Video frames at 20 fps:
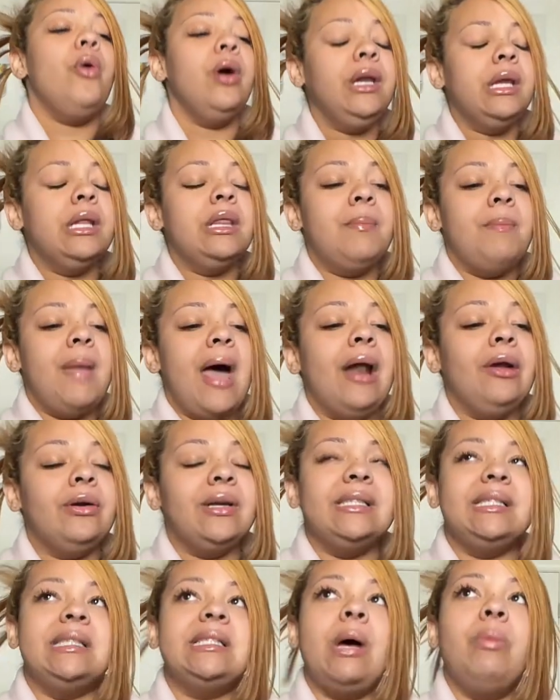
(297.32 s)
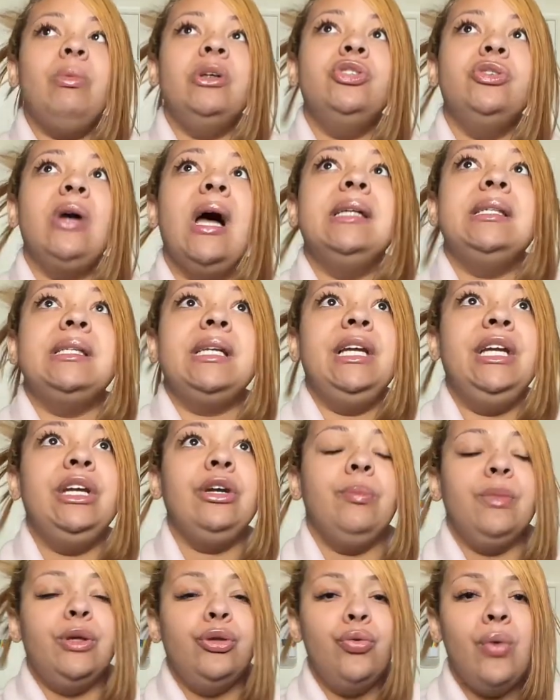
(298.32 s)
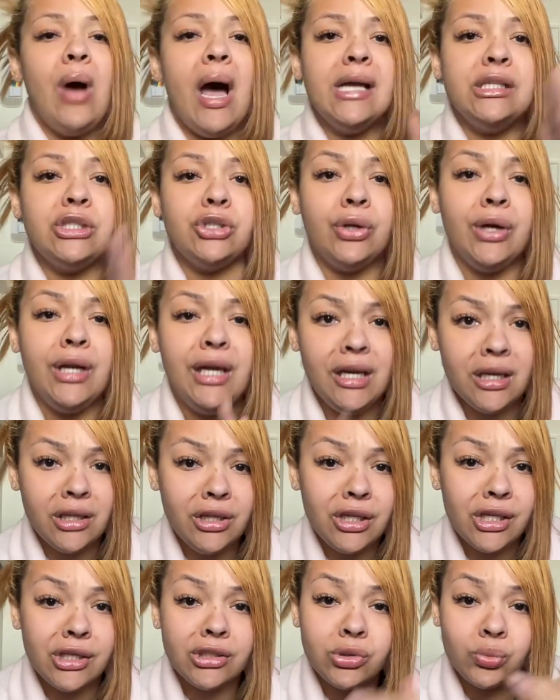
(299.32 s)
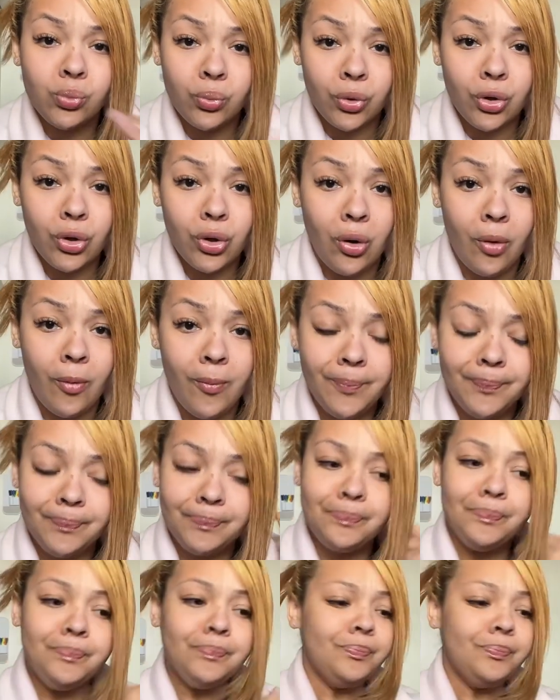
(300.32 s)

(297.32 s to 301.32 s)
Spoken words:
Point of the matter is I want you guys to hear me. You guys are in this world